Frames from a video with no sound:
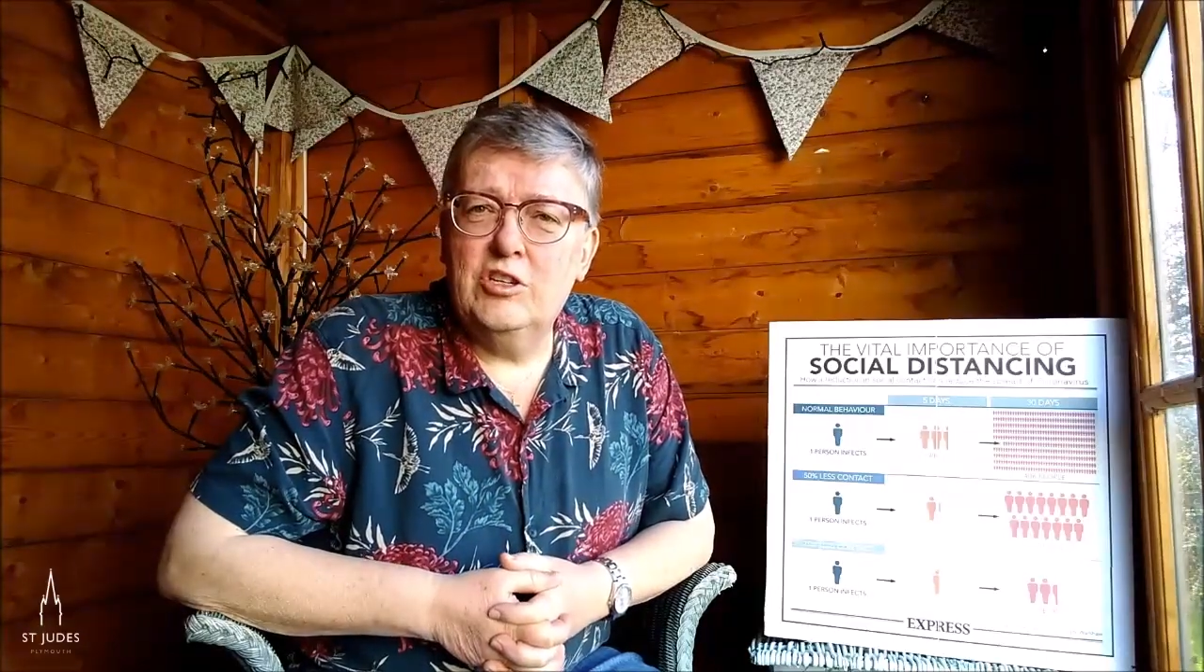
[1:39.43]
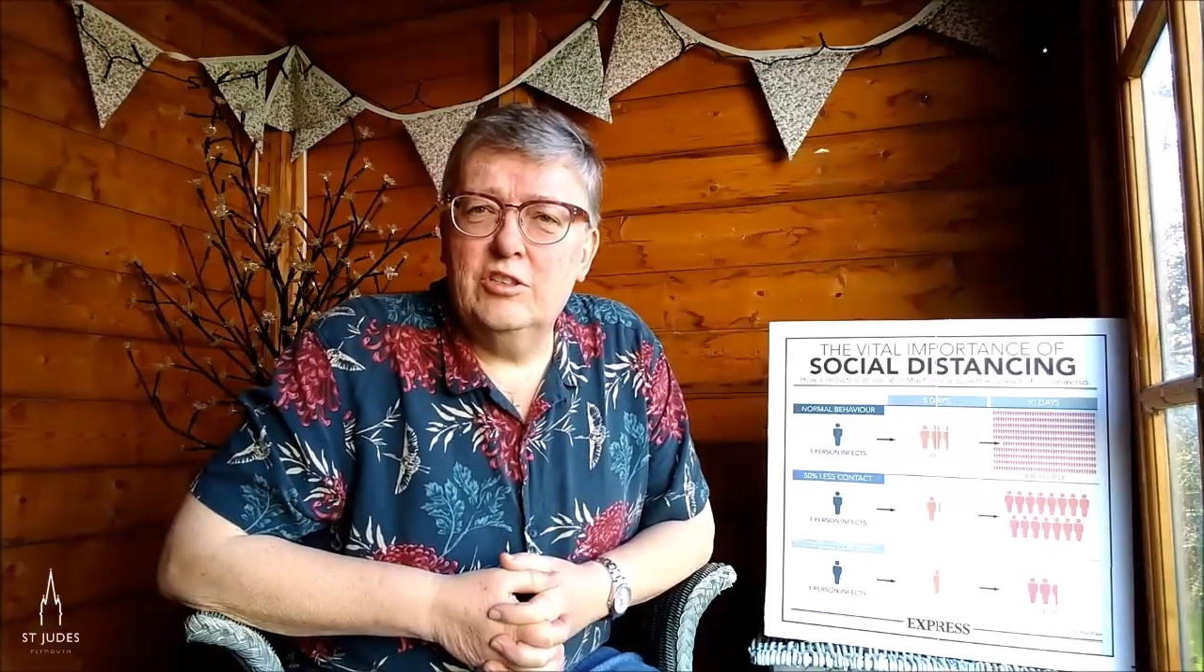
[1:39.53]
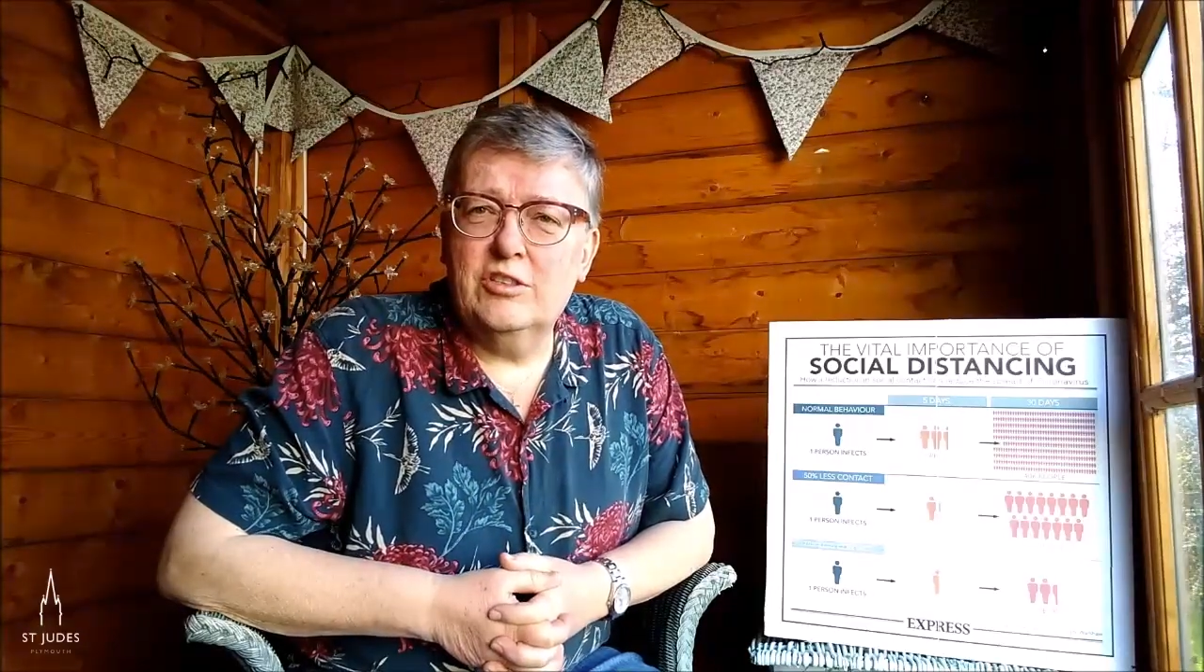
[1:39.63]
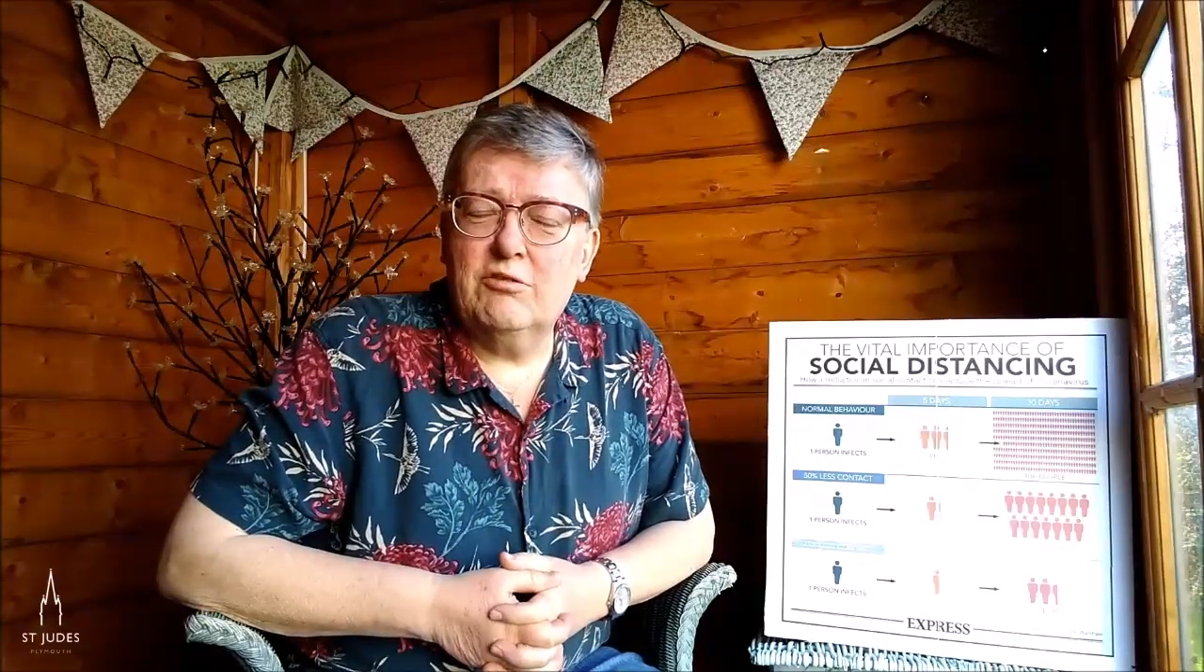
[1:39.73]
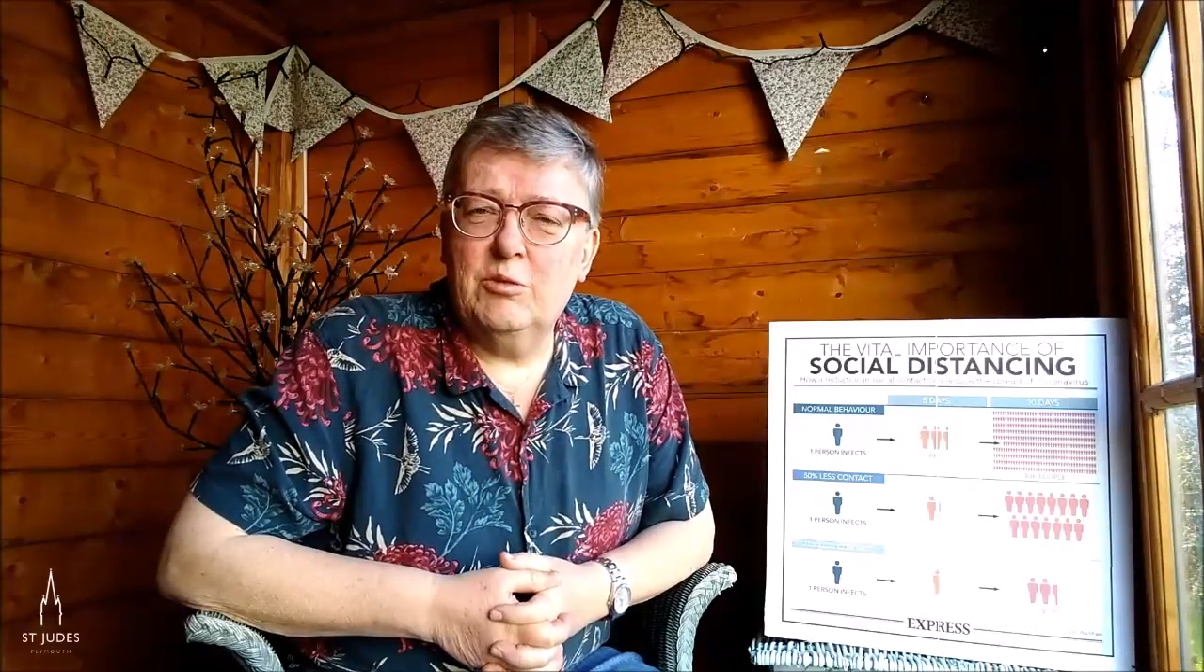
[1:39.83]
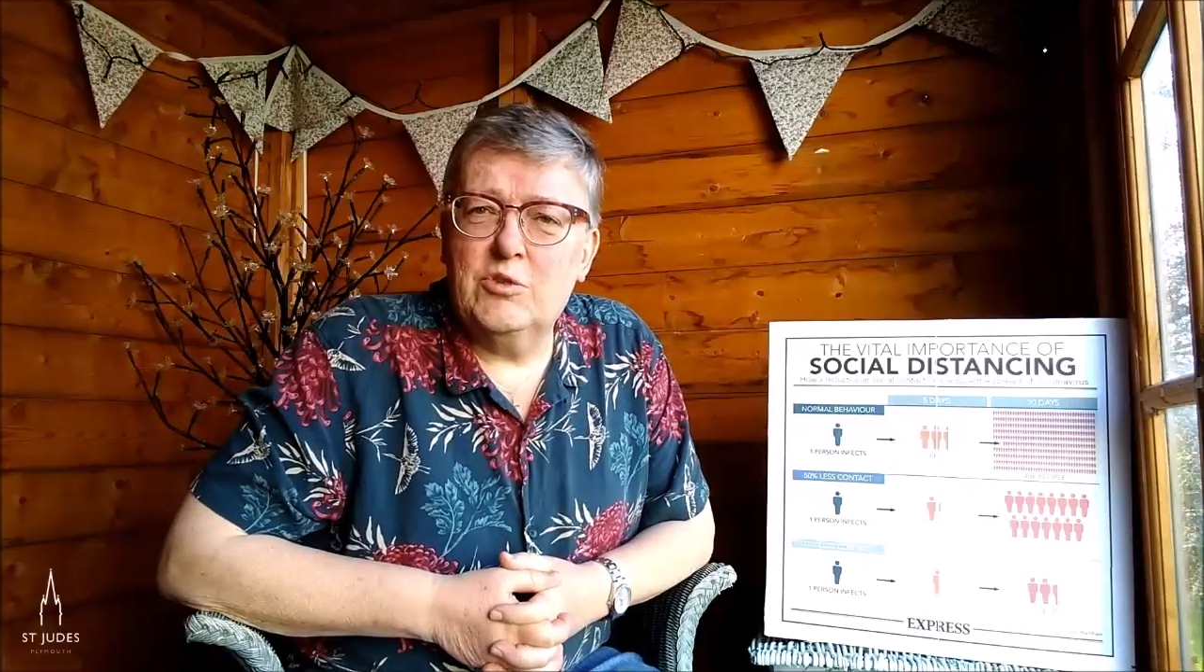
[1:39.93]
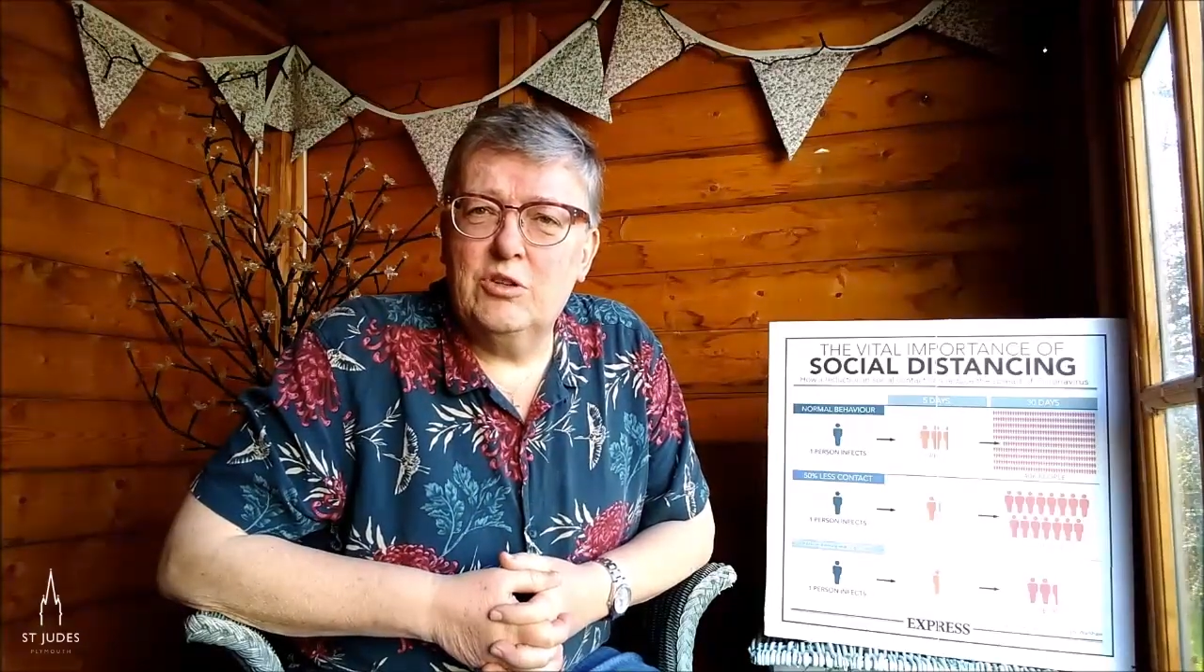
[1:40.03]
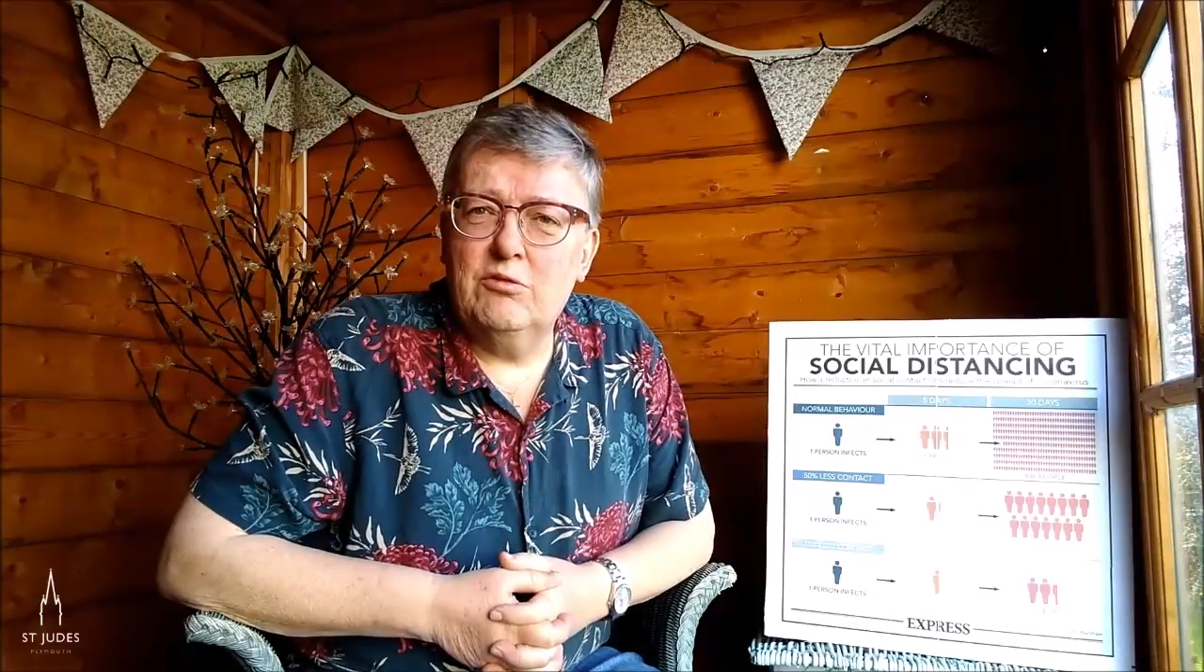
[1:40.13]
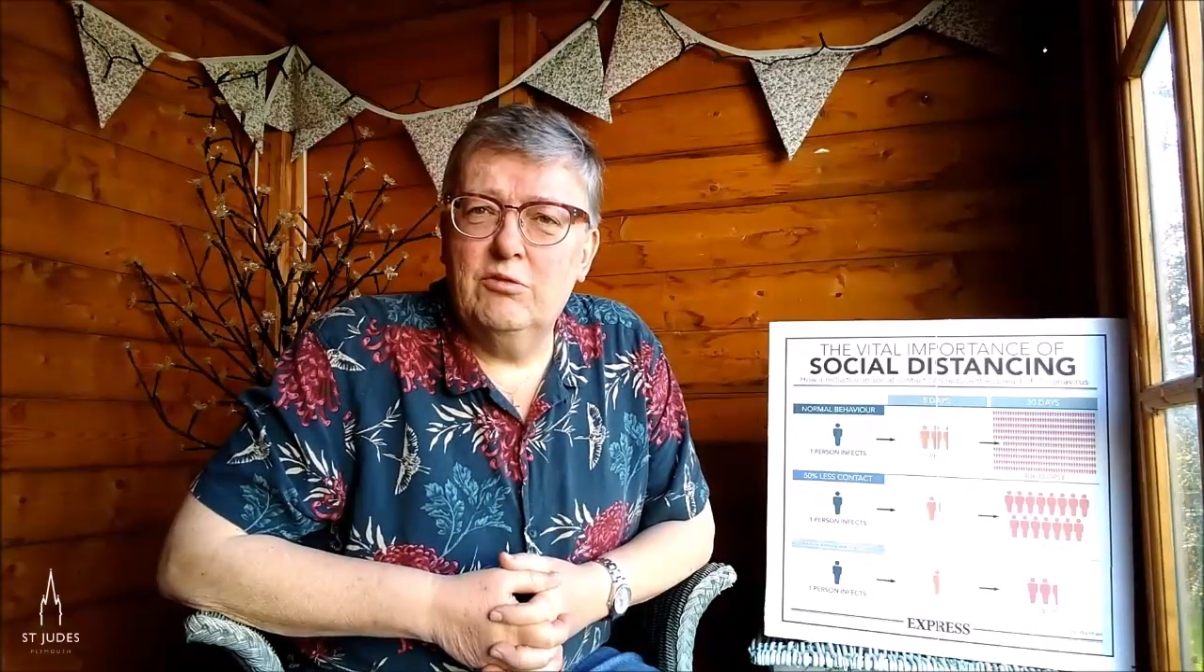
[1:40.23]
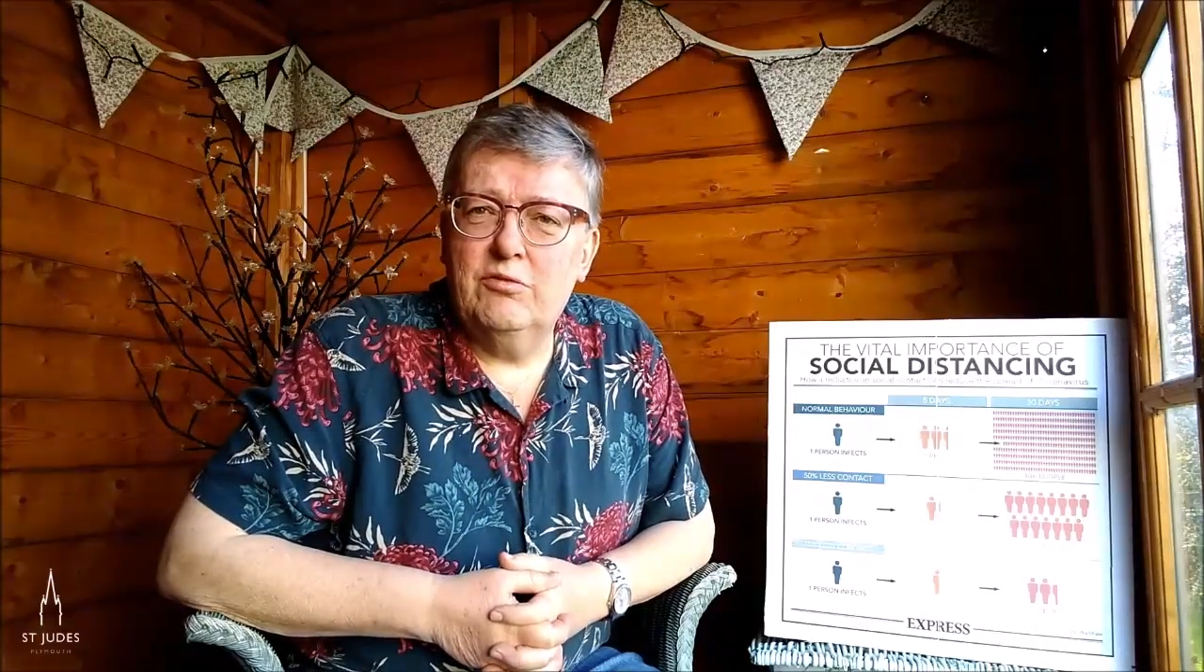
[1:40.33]
and
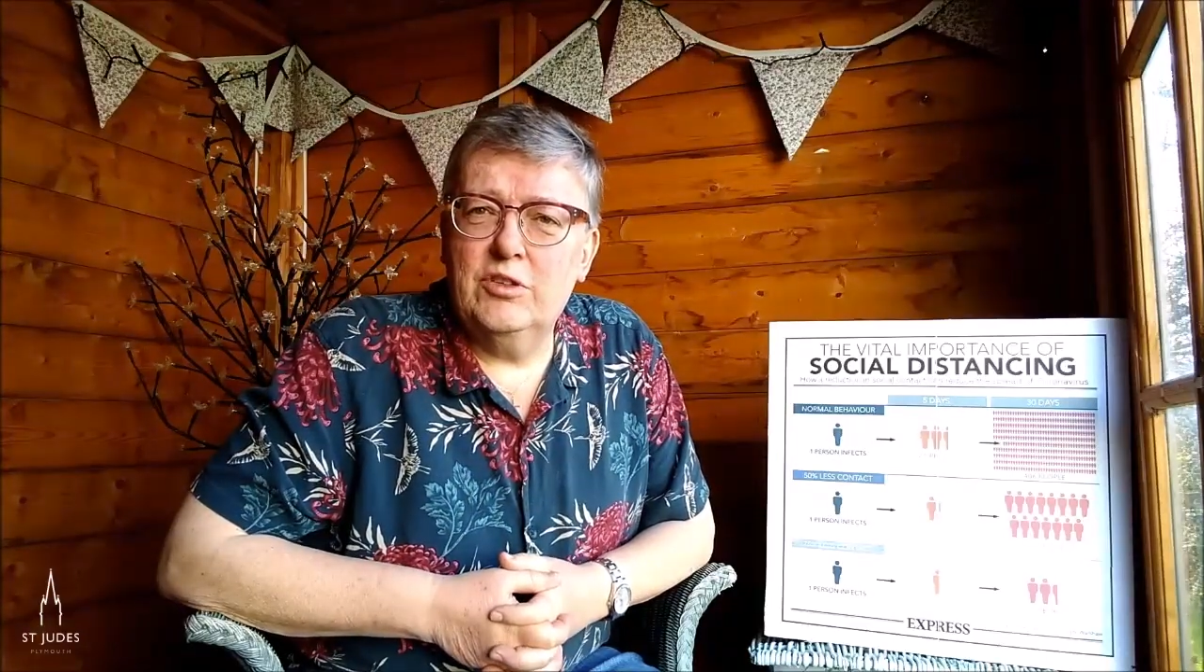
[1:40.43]
scripture of